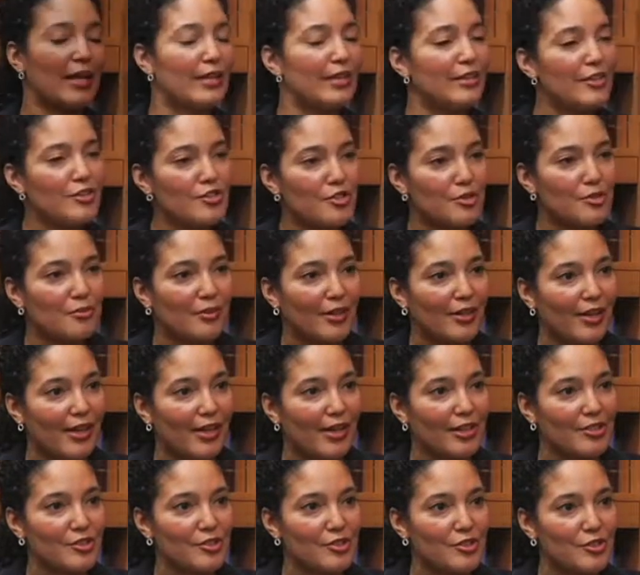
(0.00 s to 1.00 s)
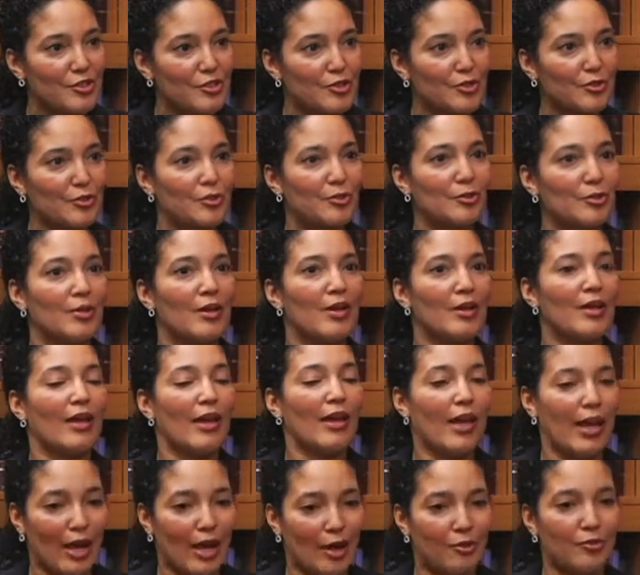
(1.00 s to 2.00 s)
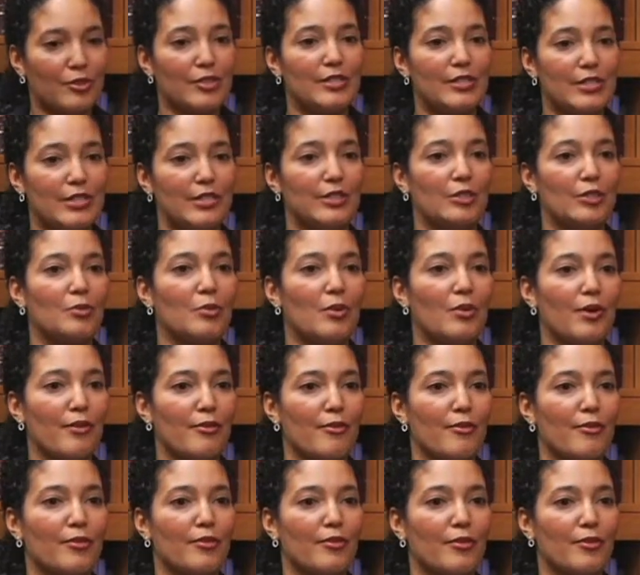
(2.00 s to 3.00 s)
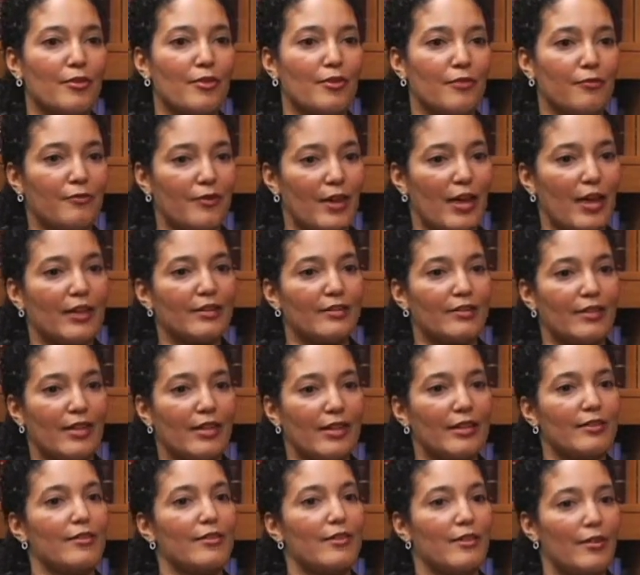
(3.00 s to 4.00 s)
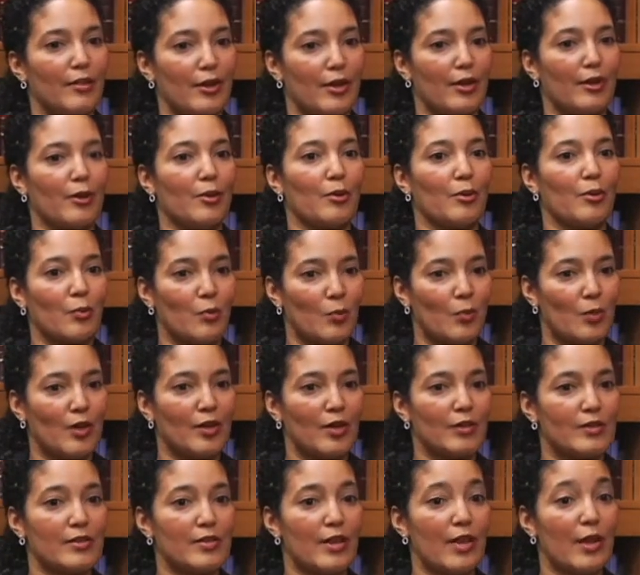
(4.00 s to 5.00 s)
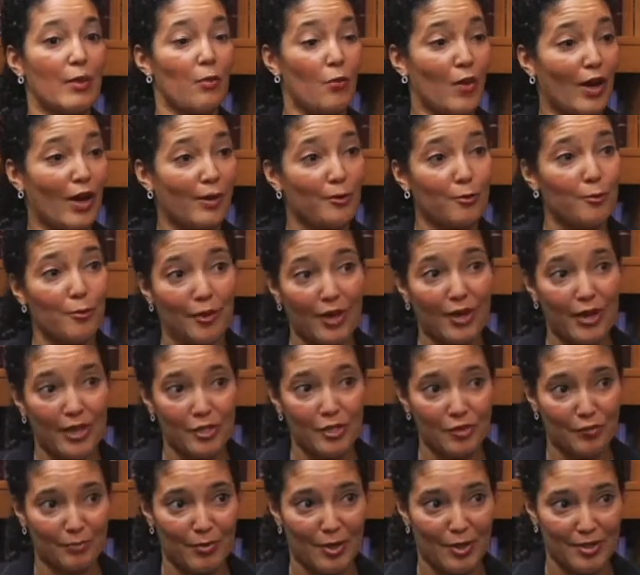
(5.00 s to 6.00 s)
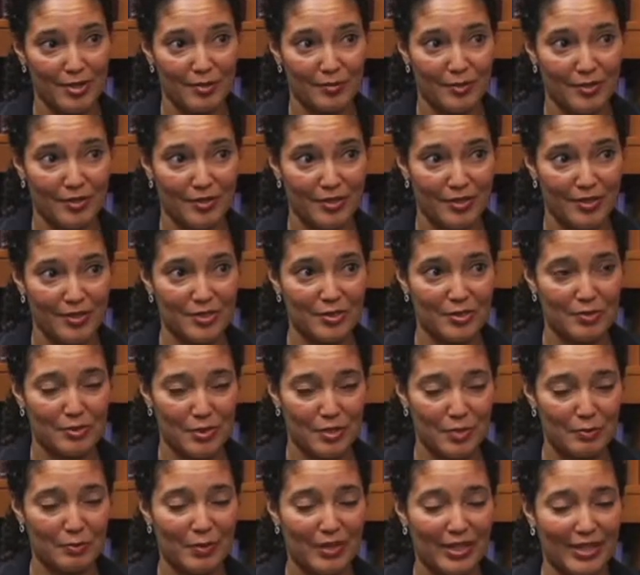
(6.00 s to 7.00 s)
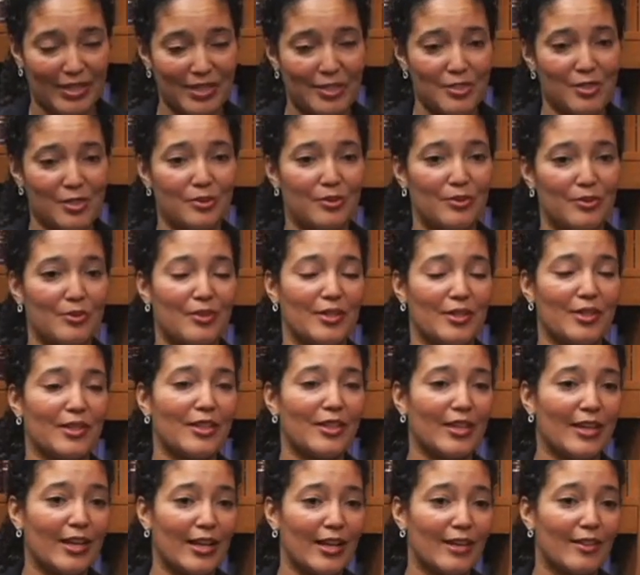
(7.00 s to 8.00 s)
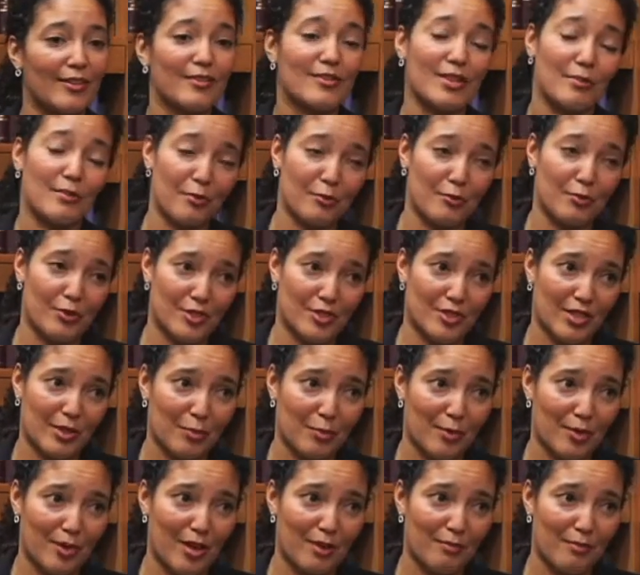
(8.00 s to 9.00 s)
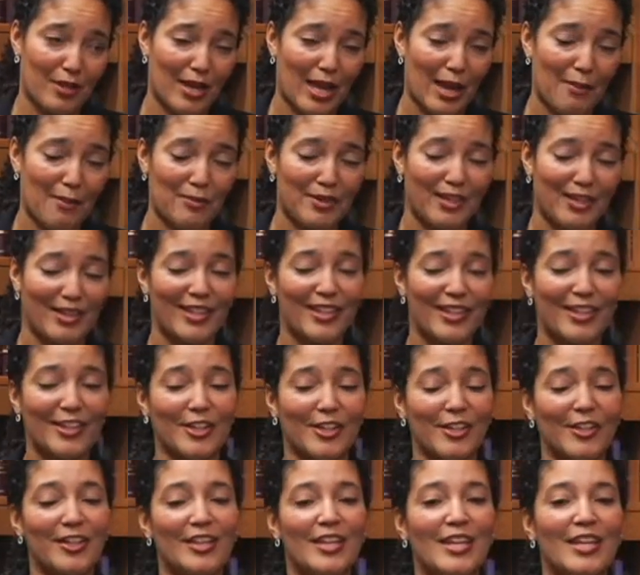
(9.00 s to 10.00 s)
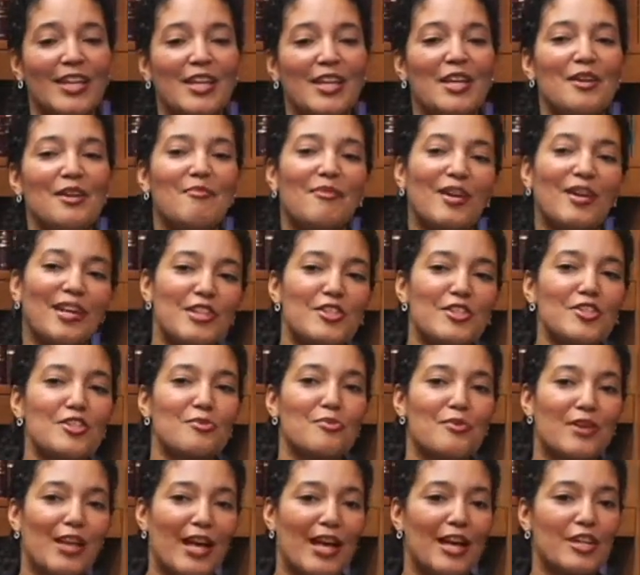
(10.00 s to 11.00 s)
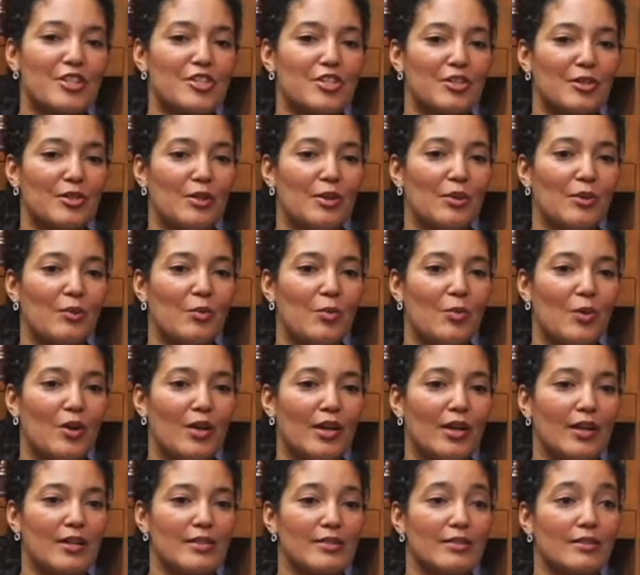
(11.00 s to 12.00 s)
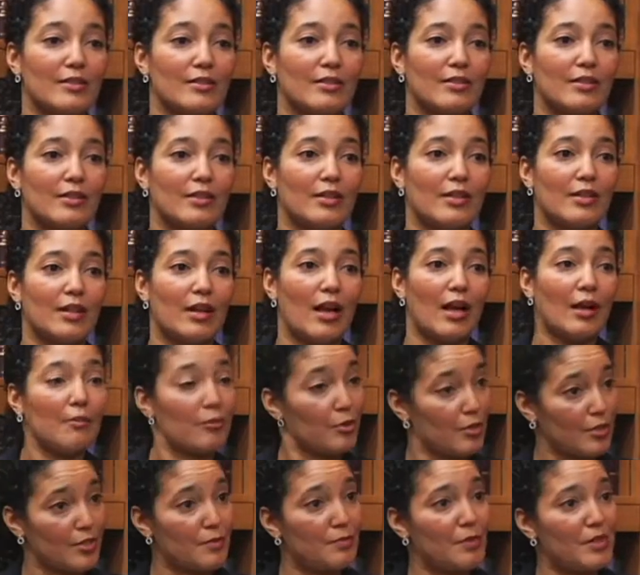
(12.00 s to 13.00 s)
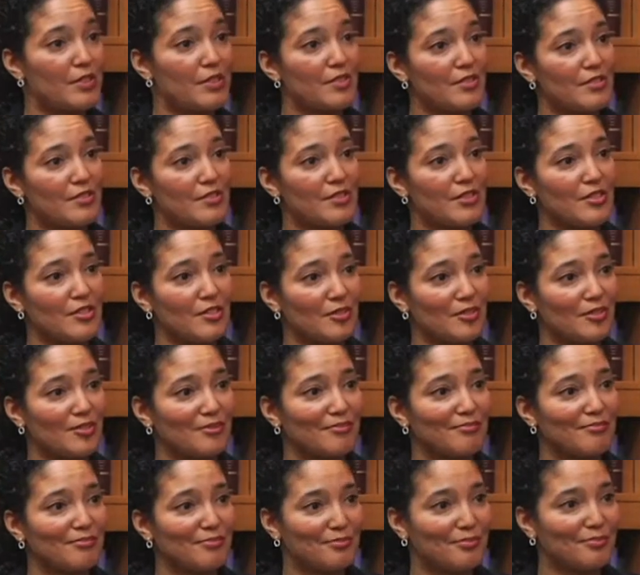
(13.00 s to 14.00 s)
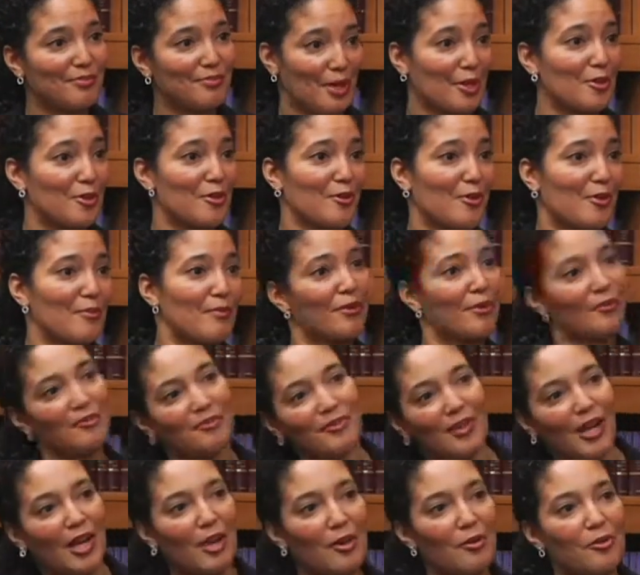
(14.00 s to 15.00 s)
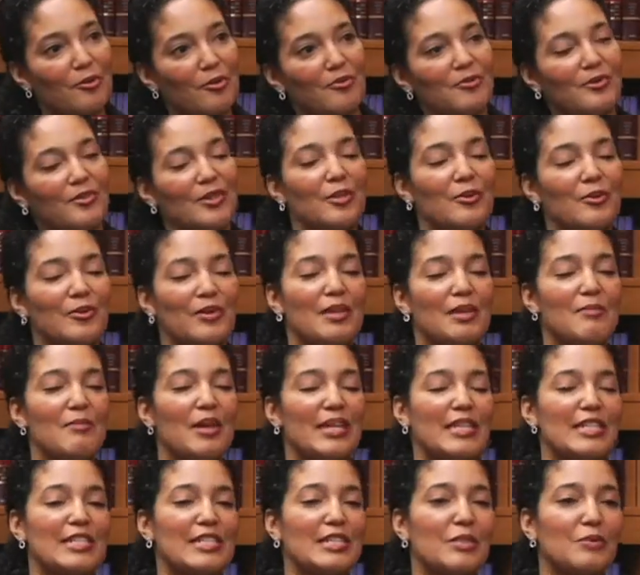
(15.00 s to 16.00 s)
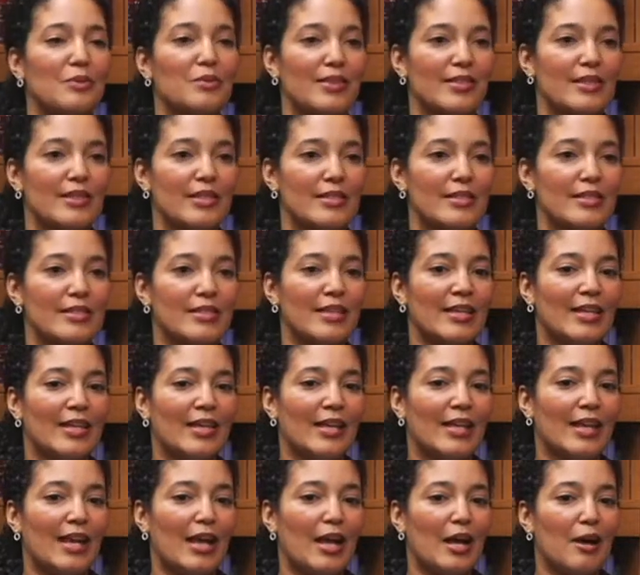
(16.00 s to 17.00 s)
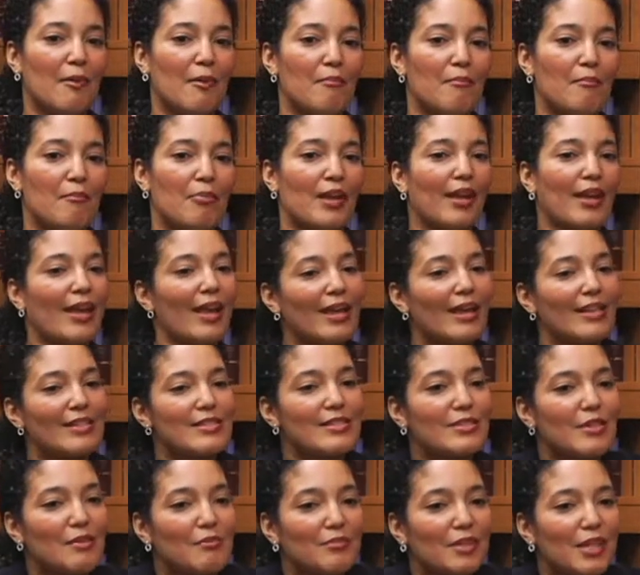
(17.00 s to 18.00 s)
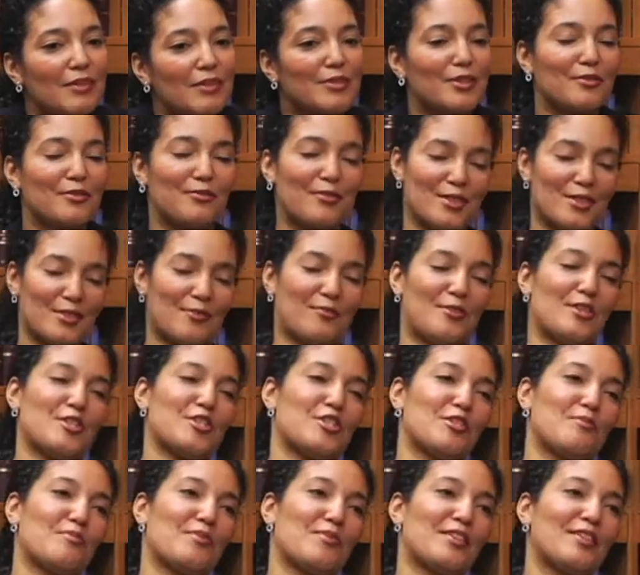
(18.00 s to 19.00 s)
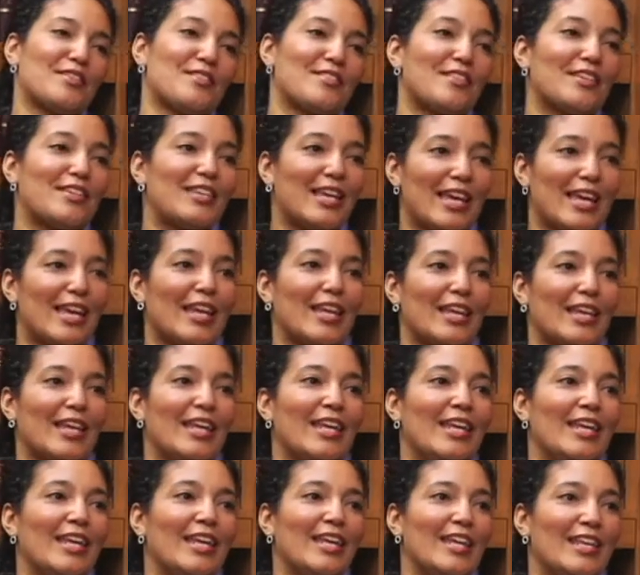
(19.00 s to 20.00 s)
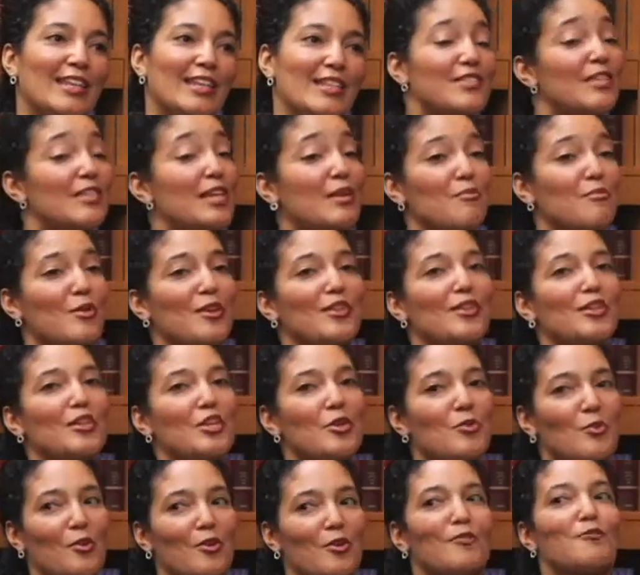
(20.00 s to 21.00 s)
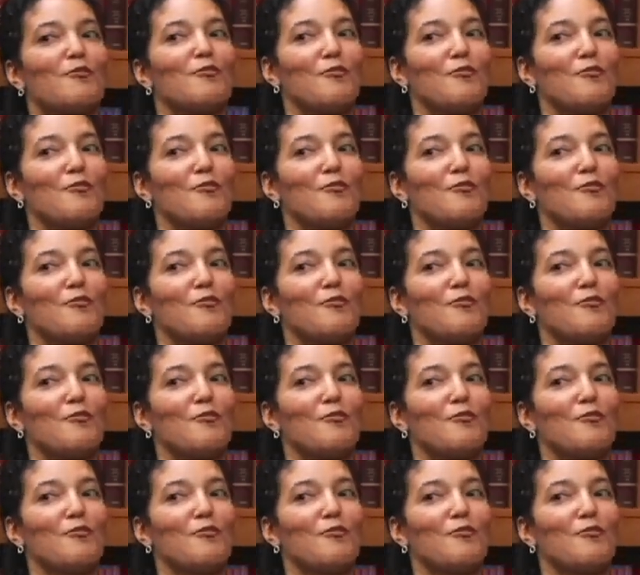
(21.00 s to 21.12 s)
initial reaction to how to deal with the fact that there was a wide range of possibilities to explain to the client, some of which they would not be happy to hear, my initial reaction was, I'm going to speak to the senior partner about how he might deal with this. But I had some level of reservation because, again, in the same way that you want to